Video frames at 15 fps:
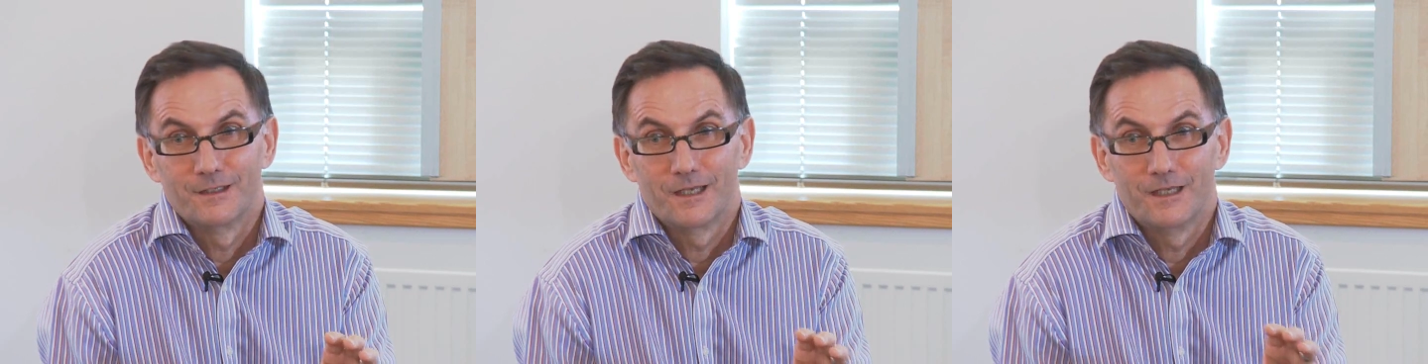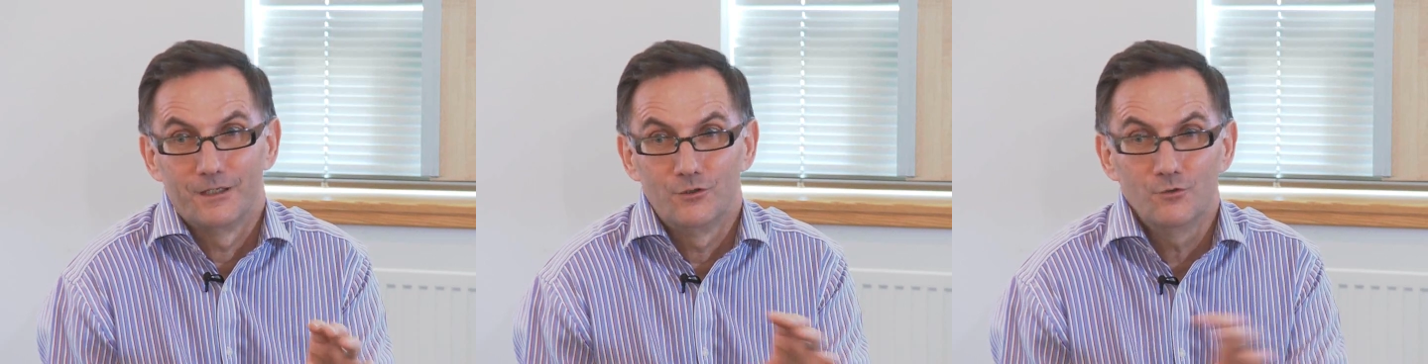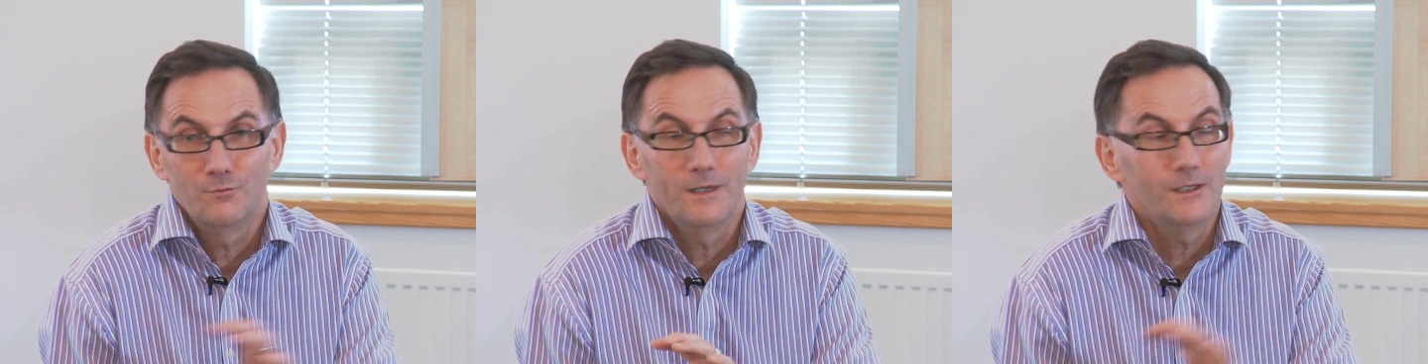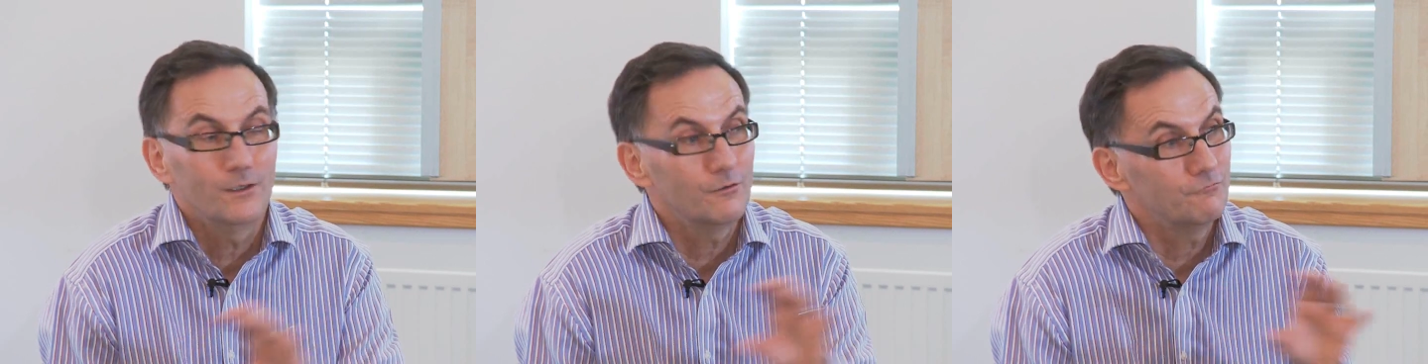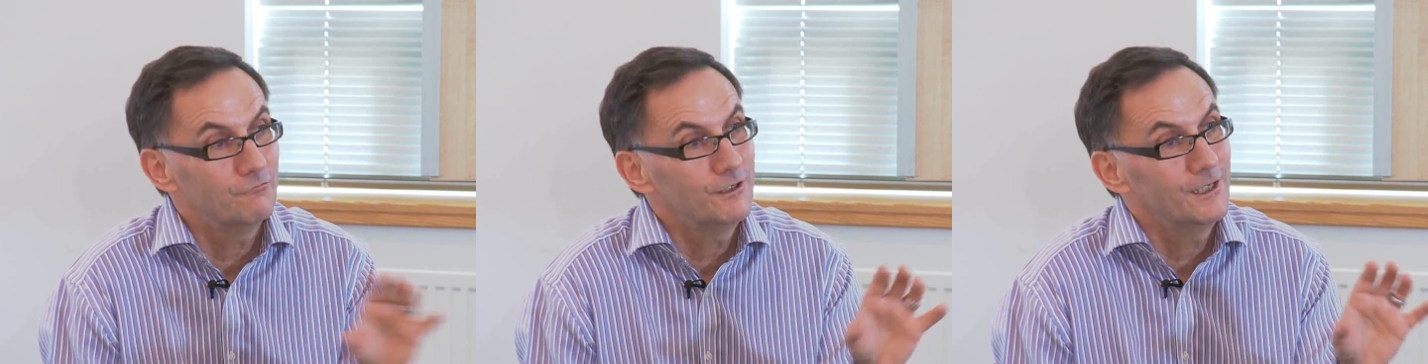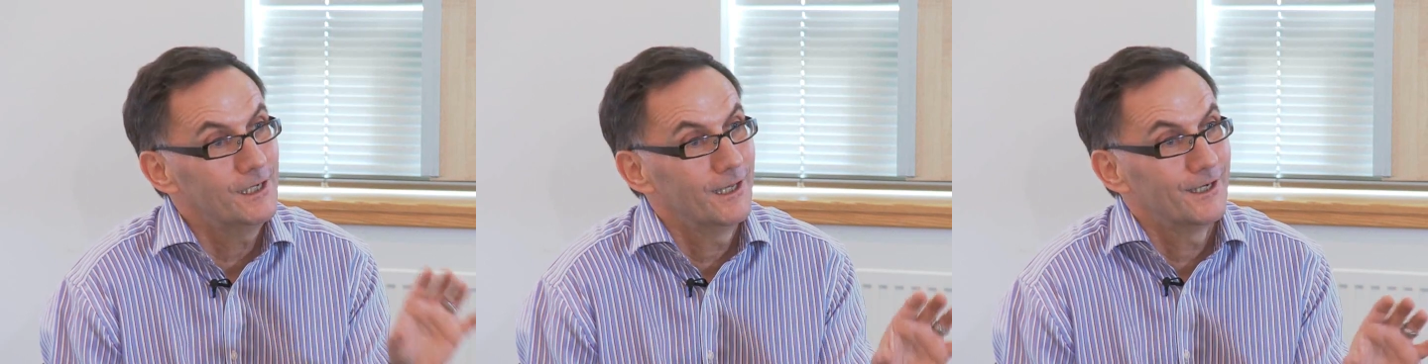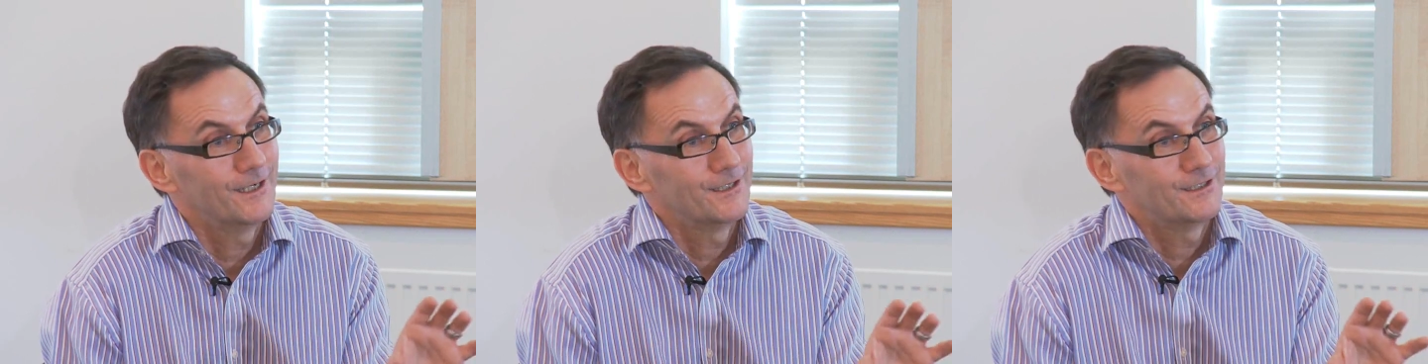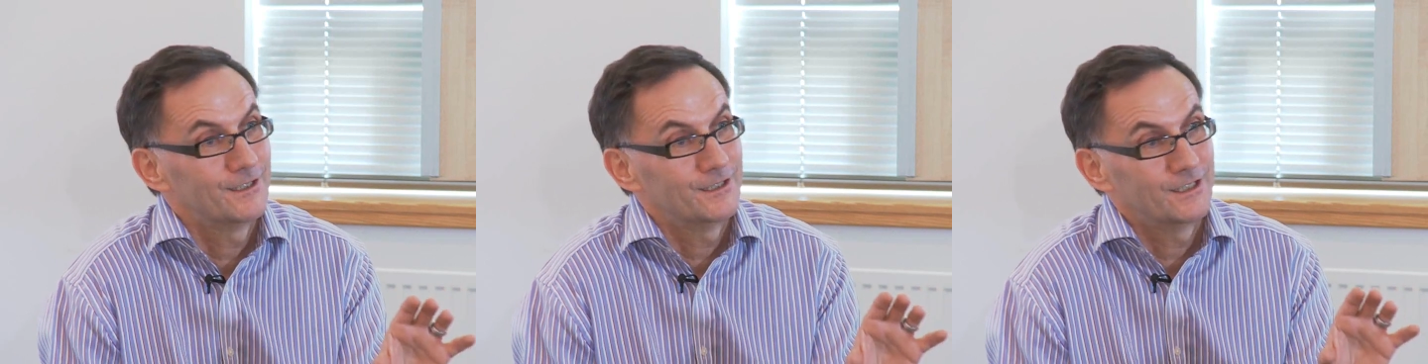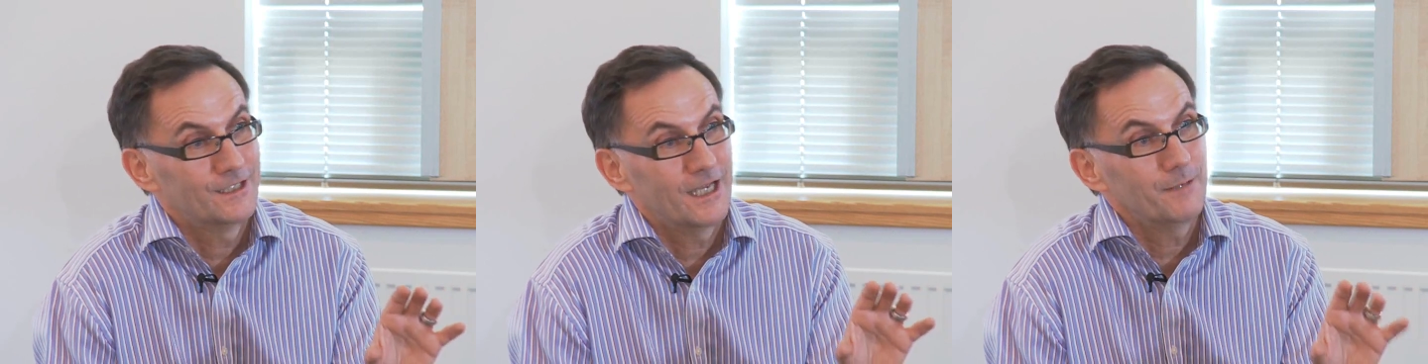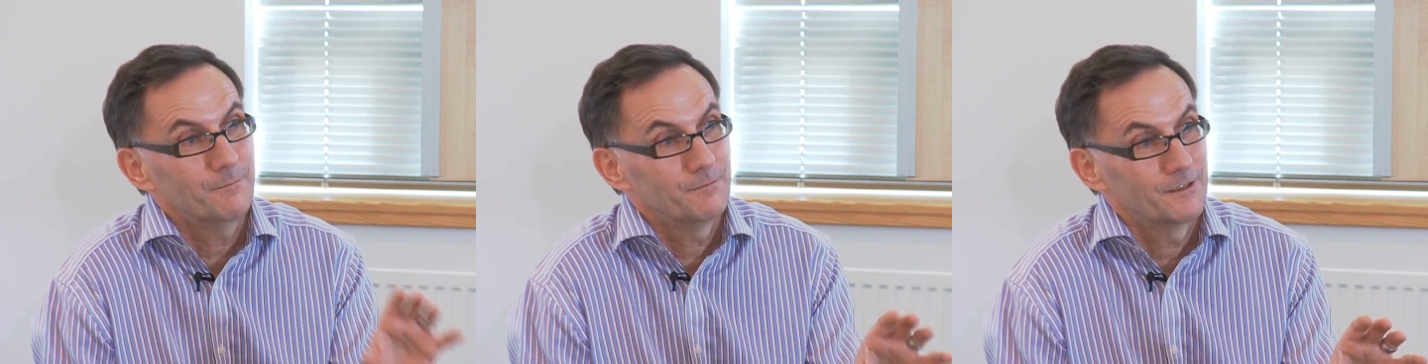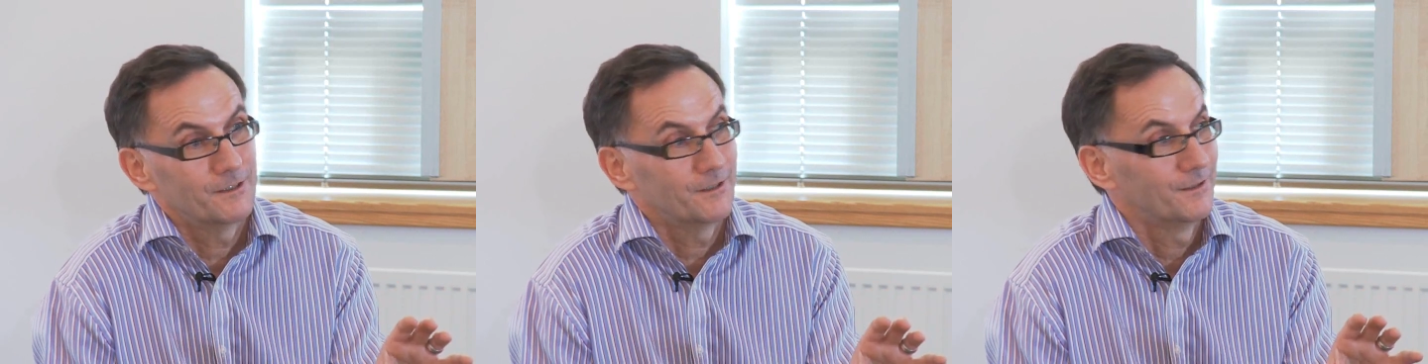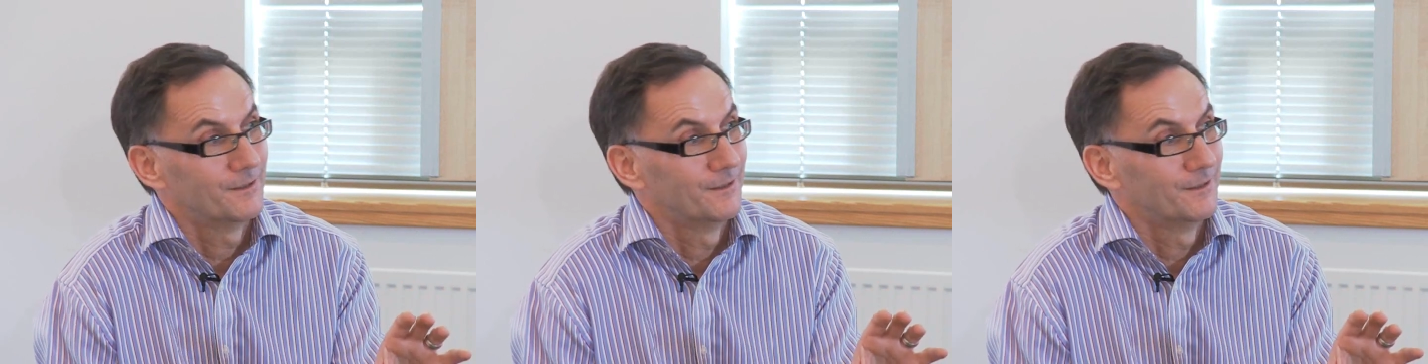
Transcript: And you may not realise this is happening.